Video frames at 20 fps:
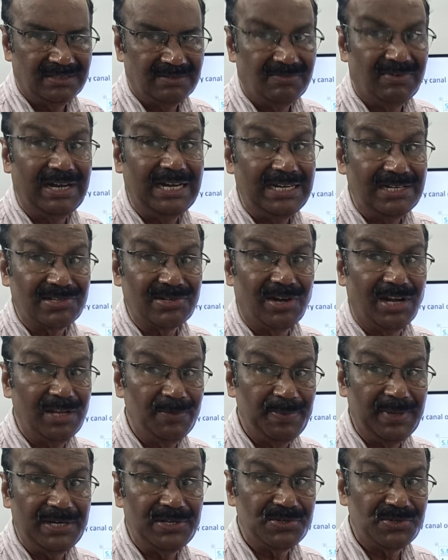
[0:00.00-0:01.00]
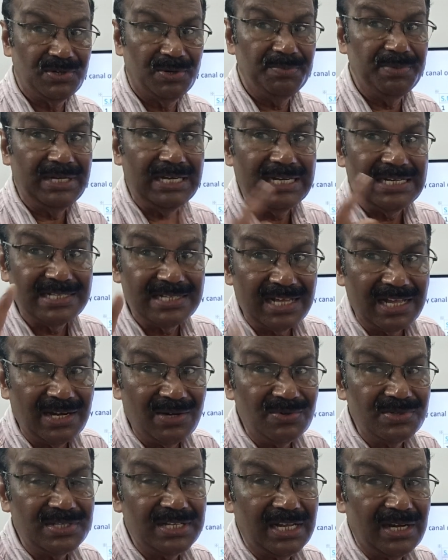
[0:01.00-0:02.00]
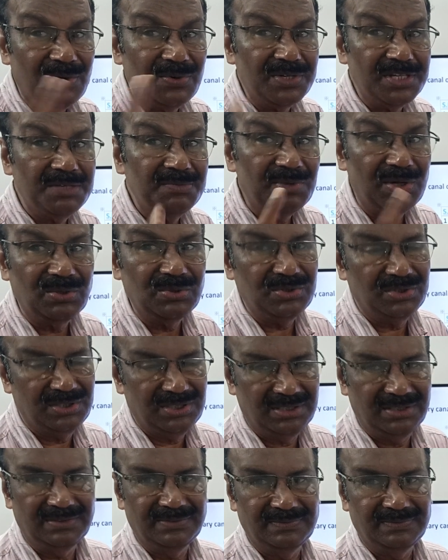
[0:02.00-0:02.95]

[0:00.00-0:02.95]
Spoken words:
Why it is called a peristomium? It surrounds around the mouth.